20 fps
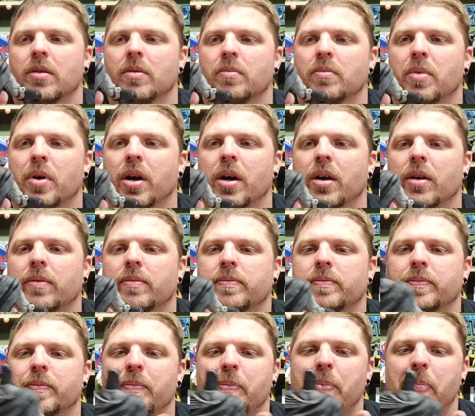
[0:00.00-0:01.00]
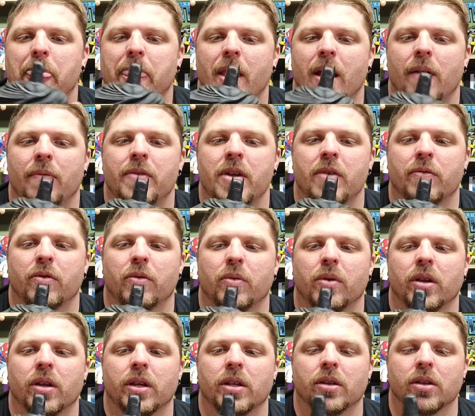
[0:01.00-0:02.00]
but I've never
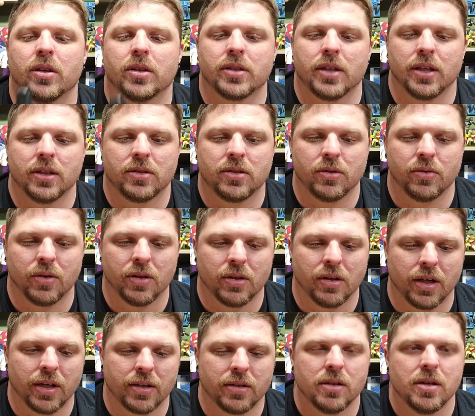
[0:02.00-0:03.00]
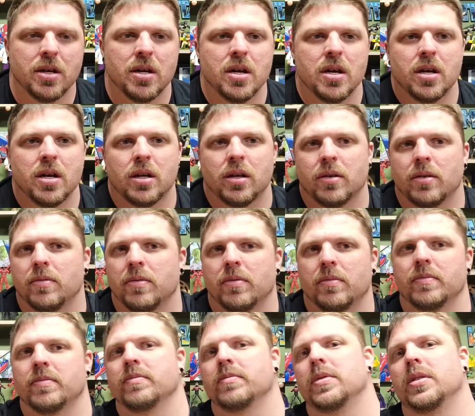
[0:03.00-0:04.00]
really looked into it. Like,
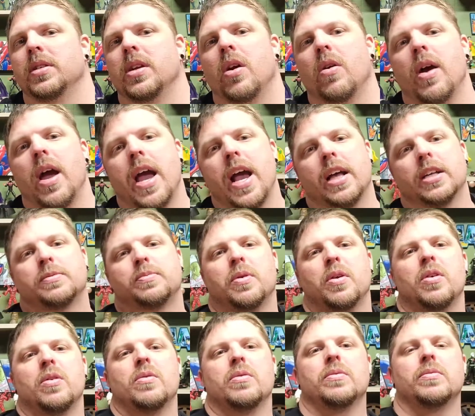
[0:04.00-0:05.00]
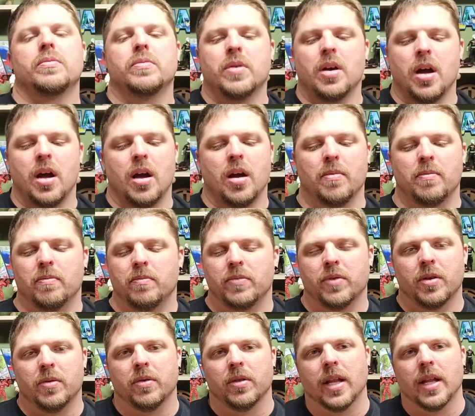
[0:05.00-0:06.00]
Hasbro,
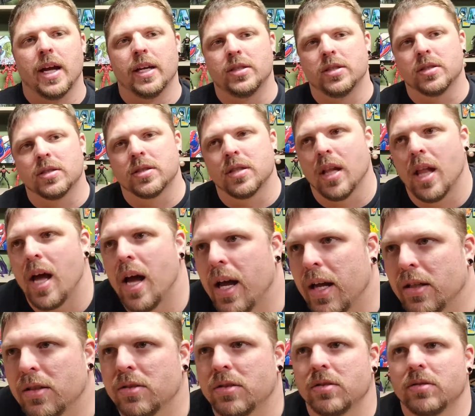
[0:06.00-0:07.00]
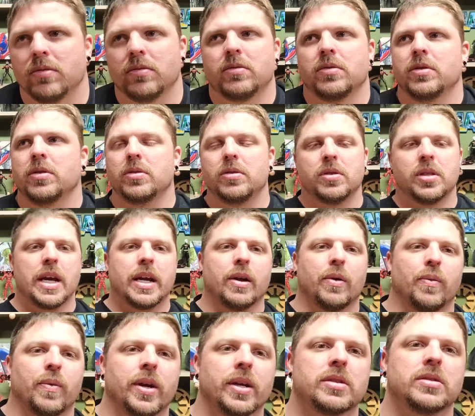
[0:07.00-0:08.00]
the Legends lines, you take a
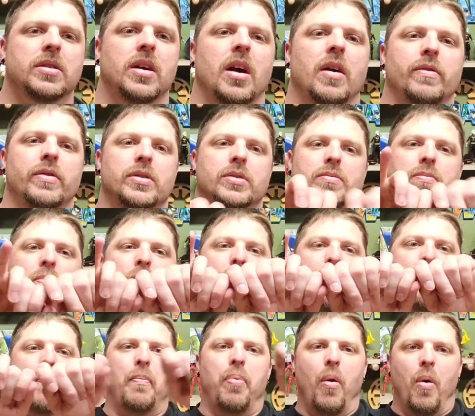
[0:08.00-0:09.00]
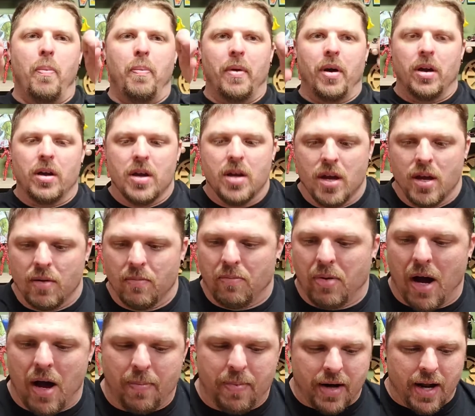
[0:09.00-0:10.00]
wrist off, you just boop,
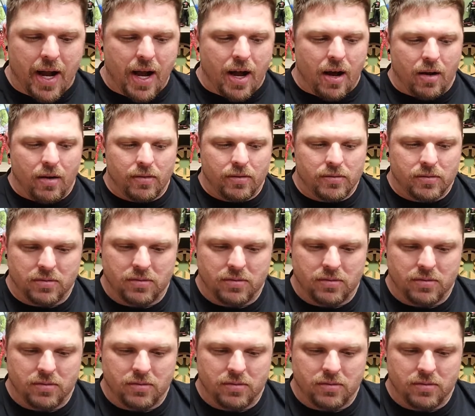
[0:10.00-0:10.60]
pop it out.